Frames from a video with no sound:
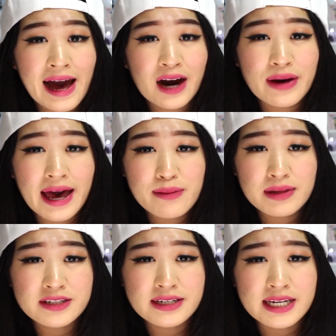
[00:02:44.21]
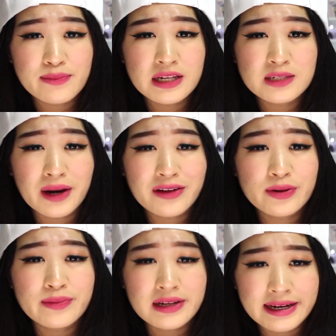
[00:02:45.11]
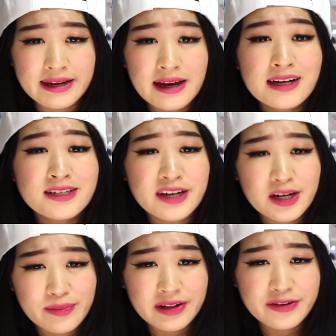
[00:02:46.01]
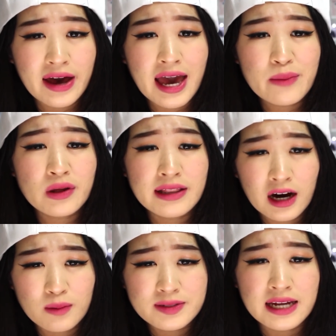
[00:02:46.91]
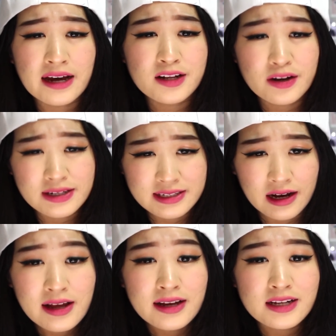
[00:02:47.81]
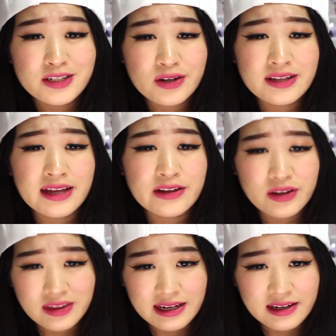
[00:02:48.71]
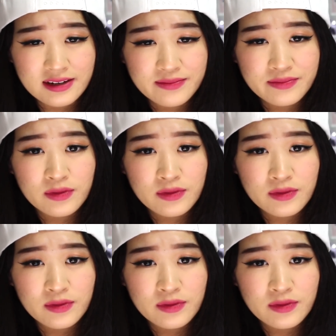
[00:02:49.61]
Our aim is to keep this bathroom clean. Gentlemen, your aim will help. Stand closer. It's shorter than you think.